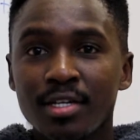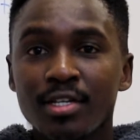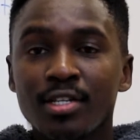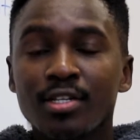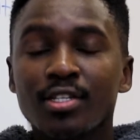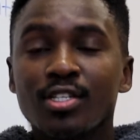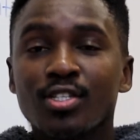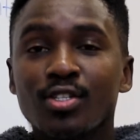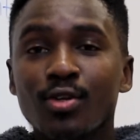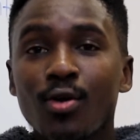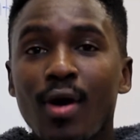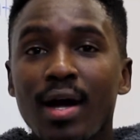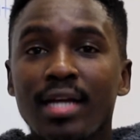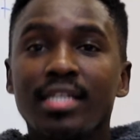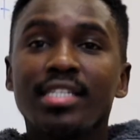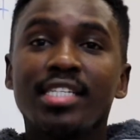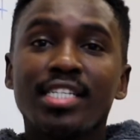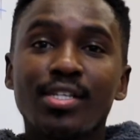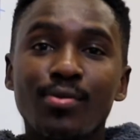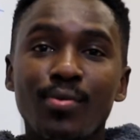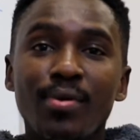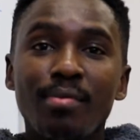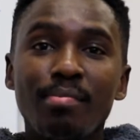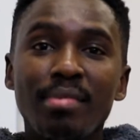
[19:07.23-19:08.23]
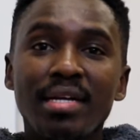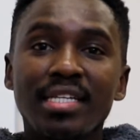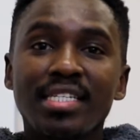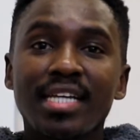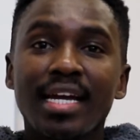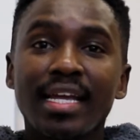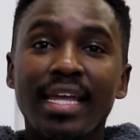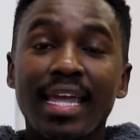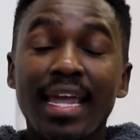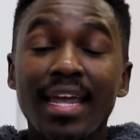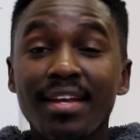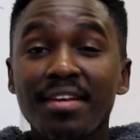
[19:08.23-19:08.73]
So until we meet
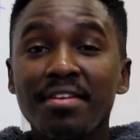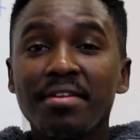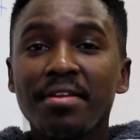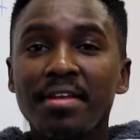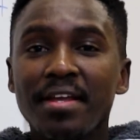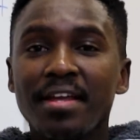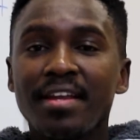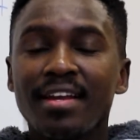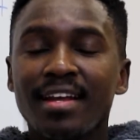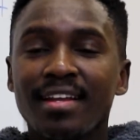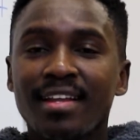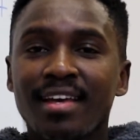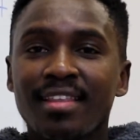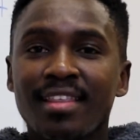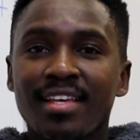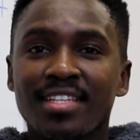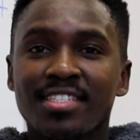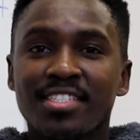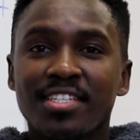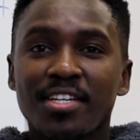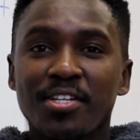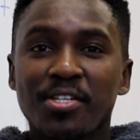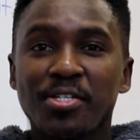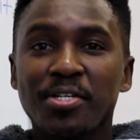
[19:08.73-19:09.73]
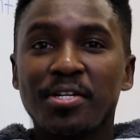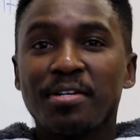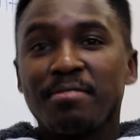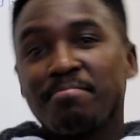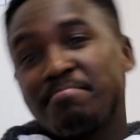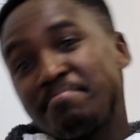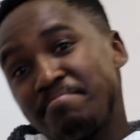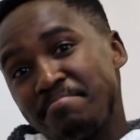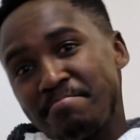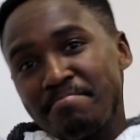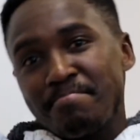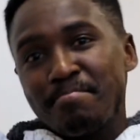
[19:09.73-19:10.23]
again in another session.
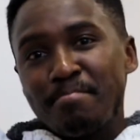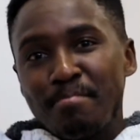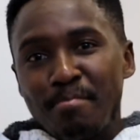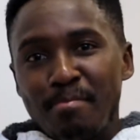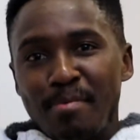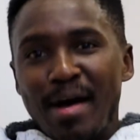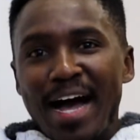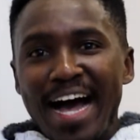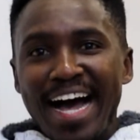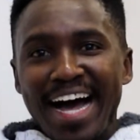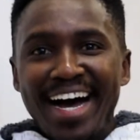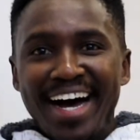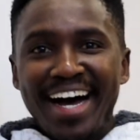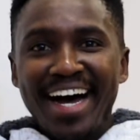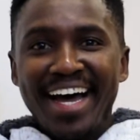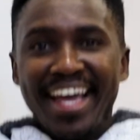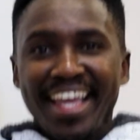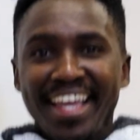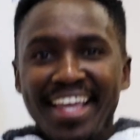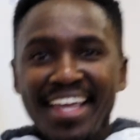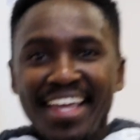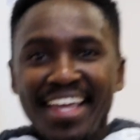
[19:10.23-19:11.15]
Bye.